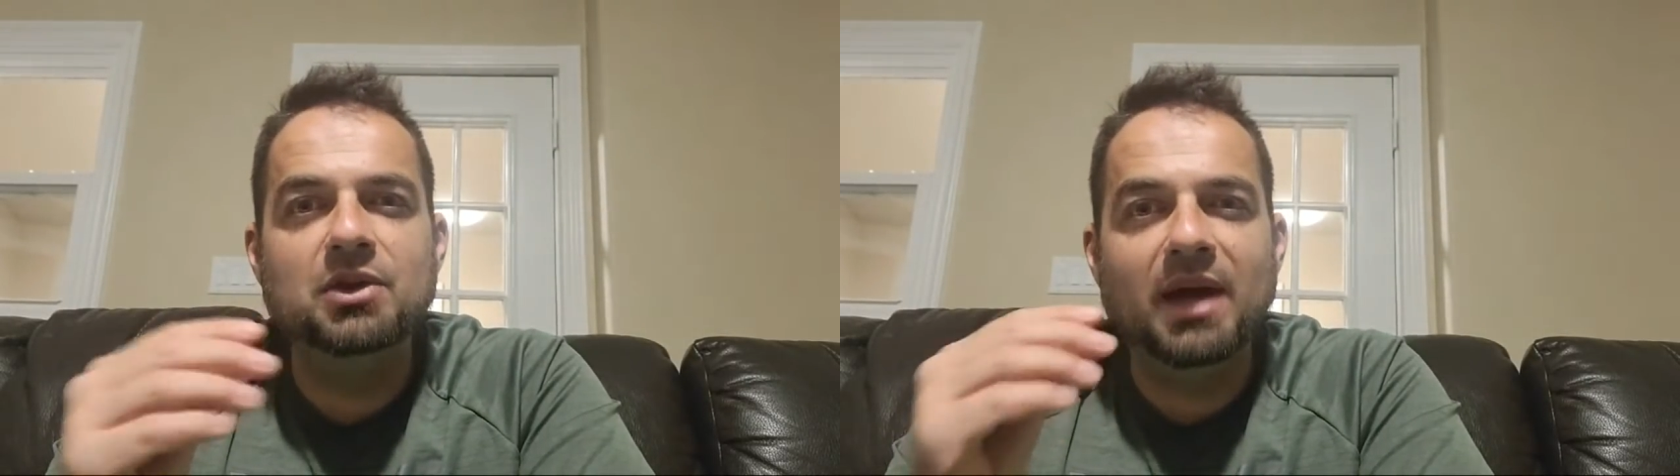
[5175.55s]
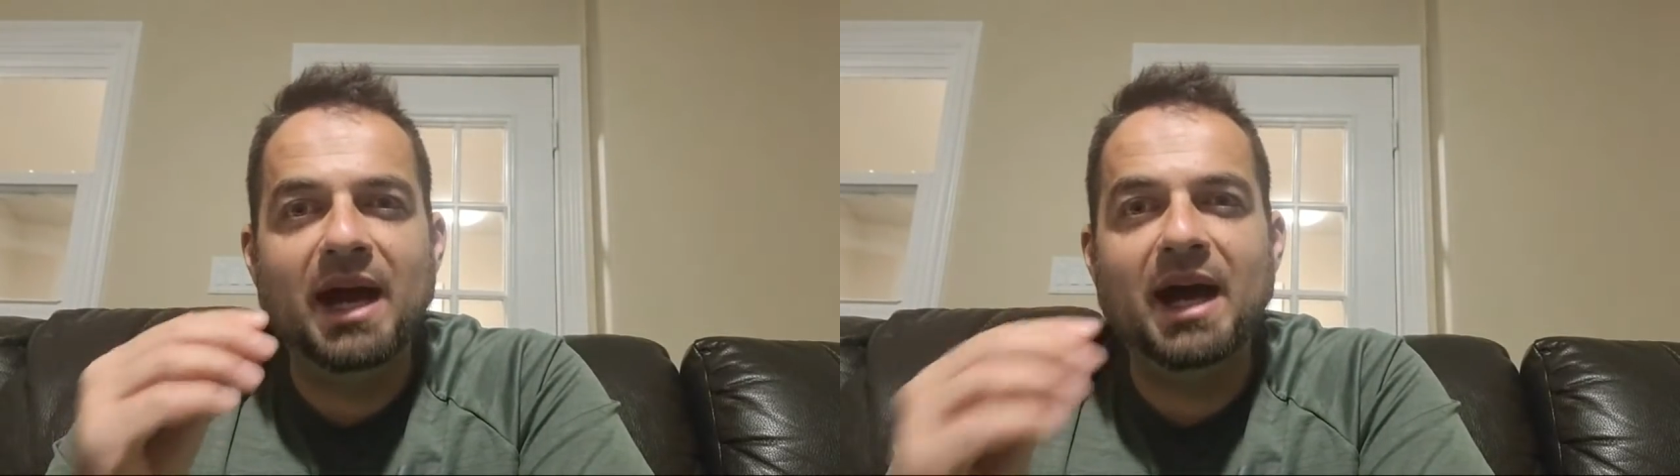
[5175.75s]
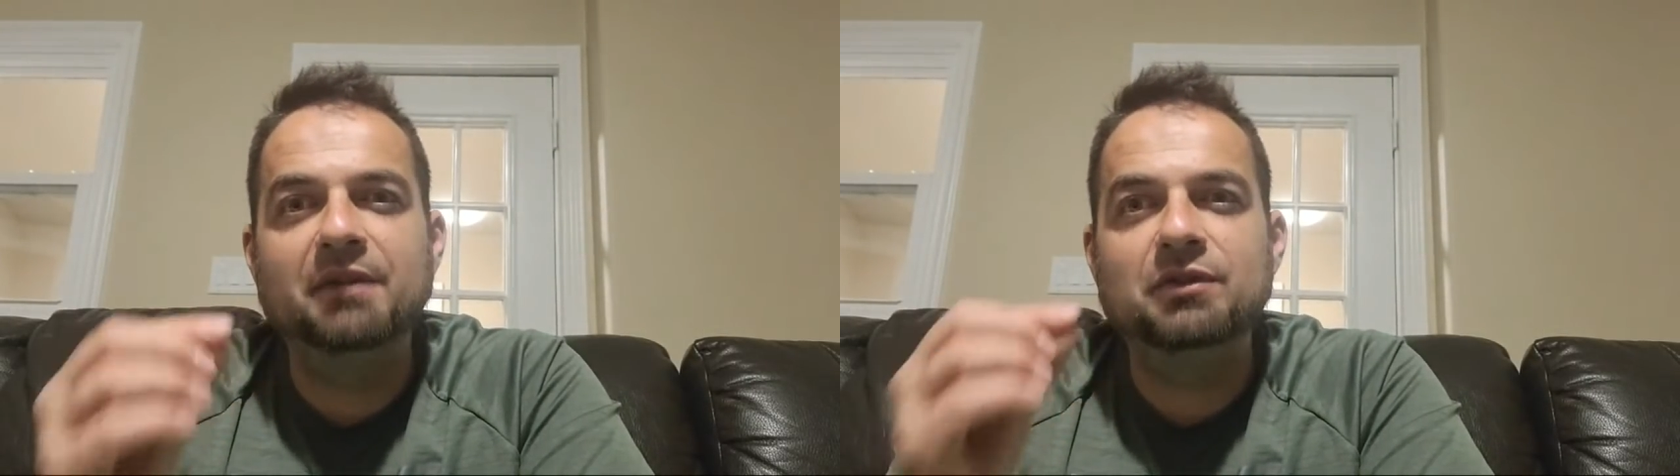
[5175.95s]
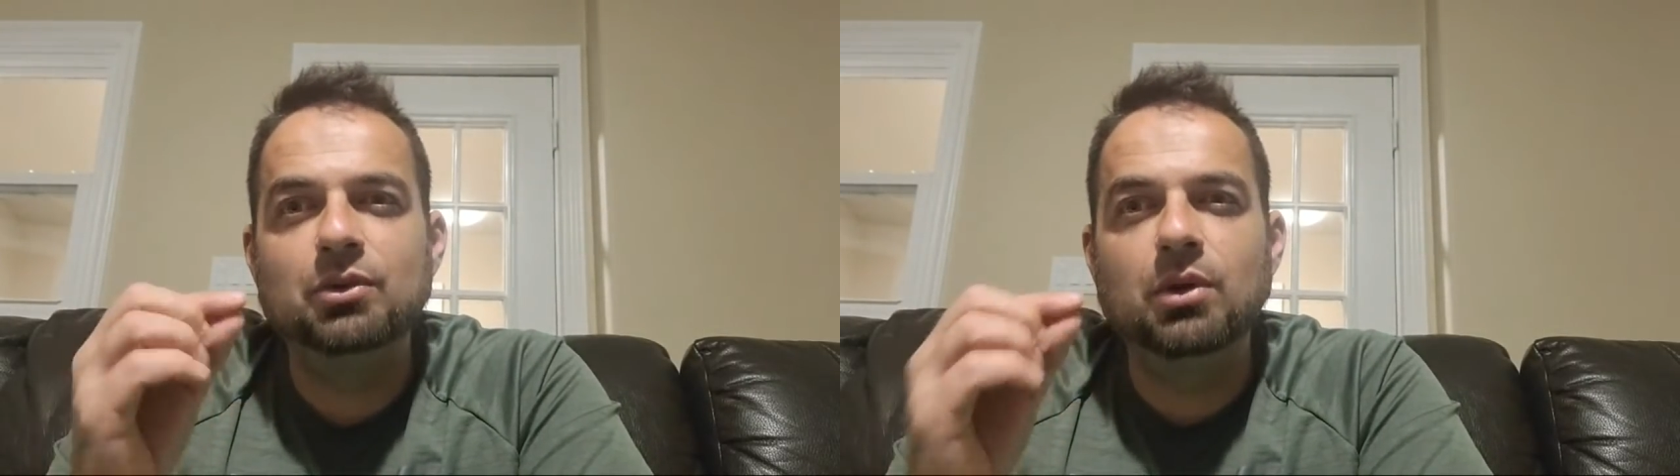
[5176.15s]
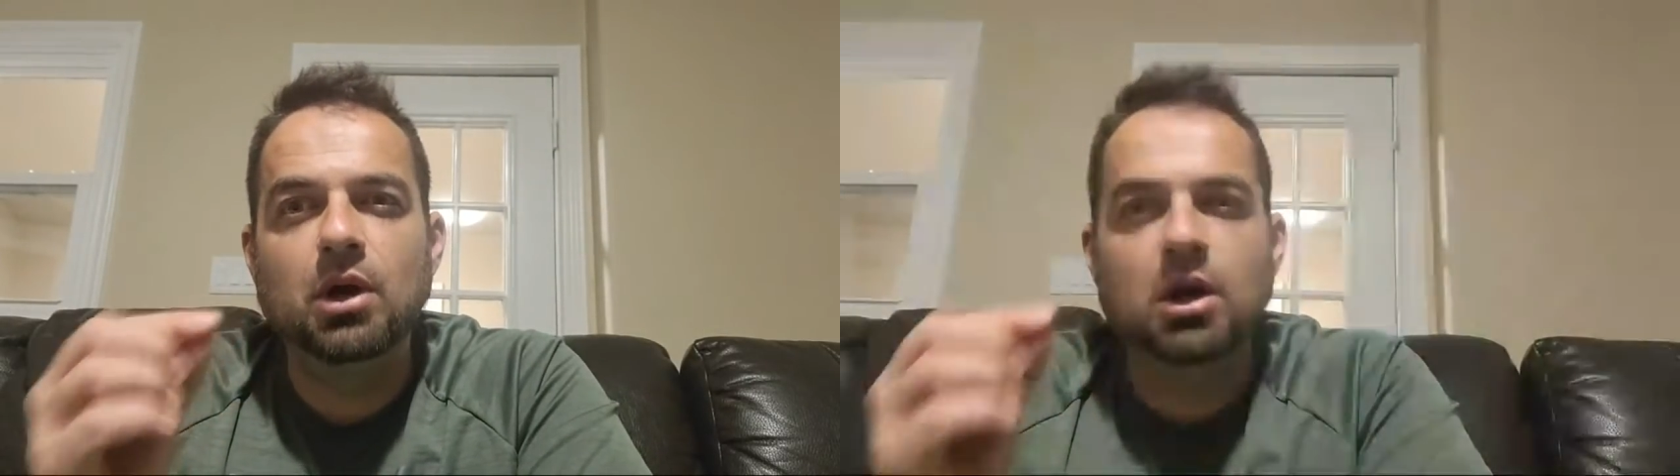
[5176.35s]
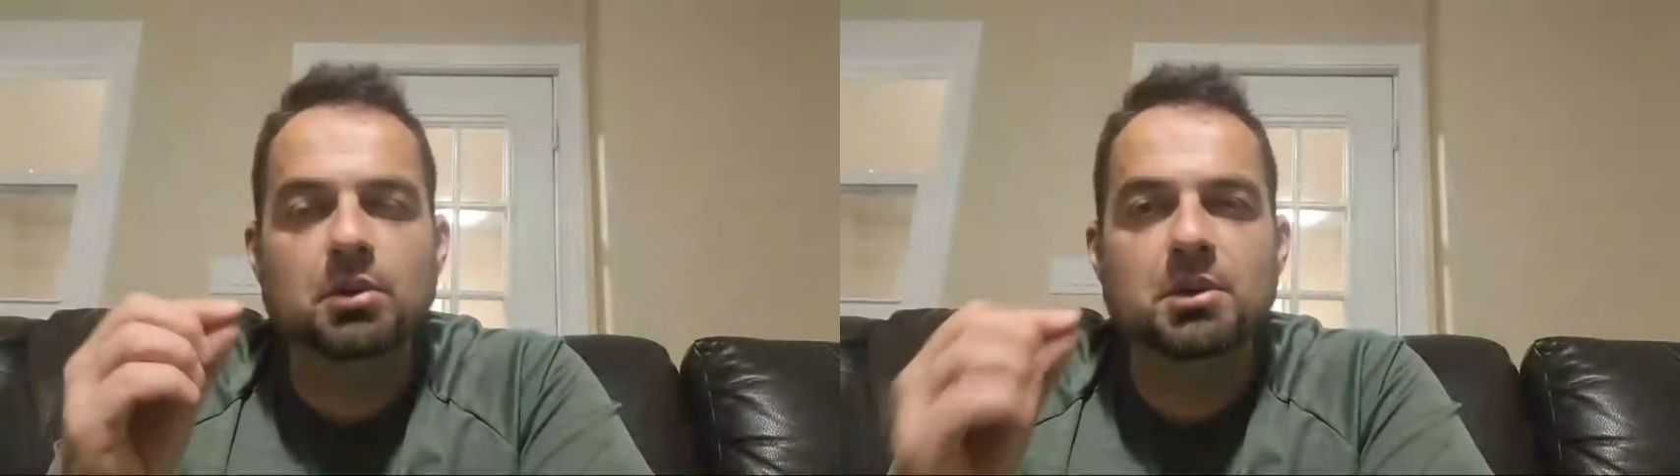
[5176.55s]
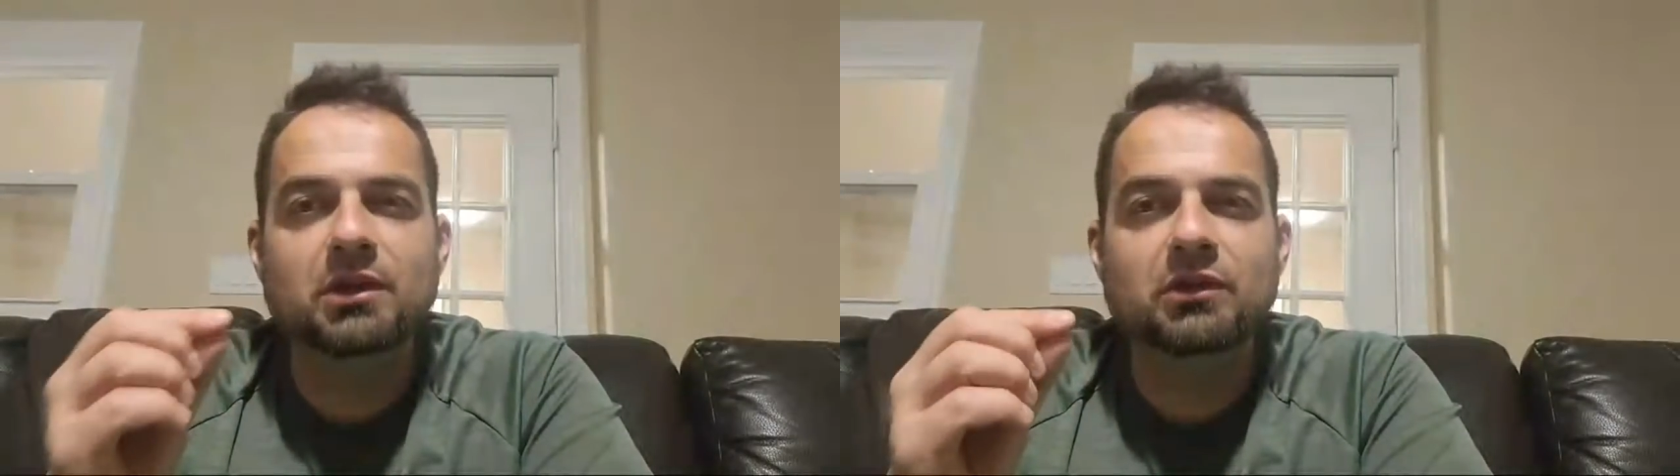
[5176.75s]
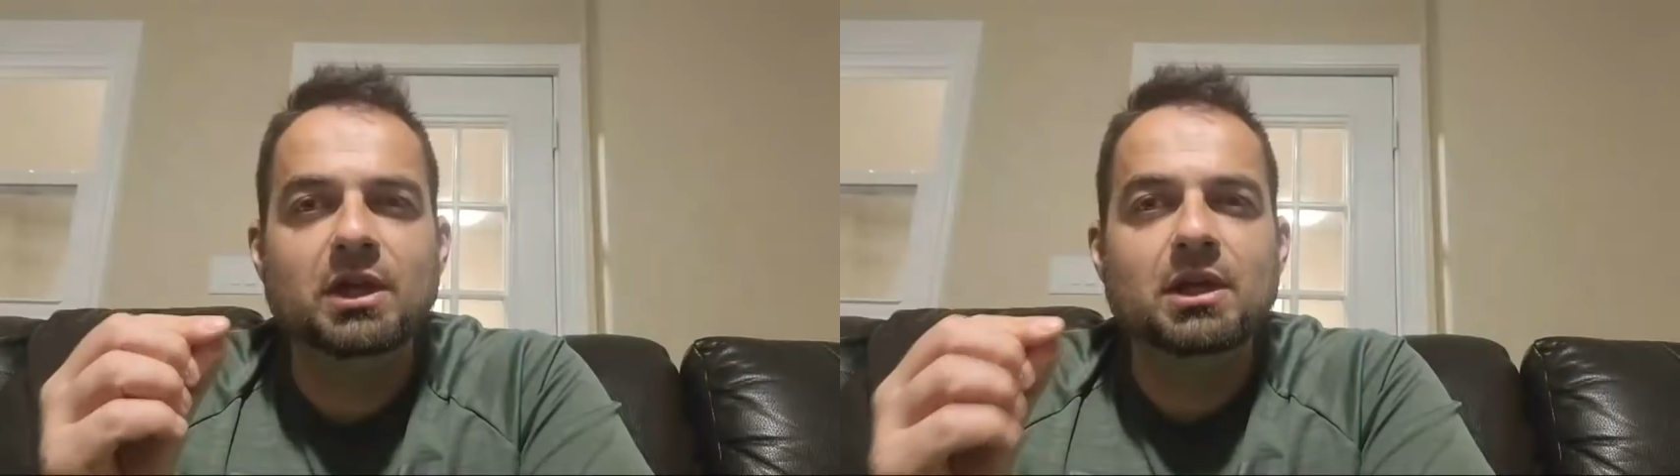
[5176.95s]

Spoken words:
have to always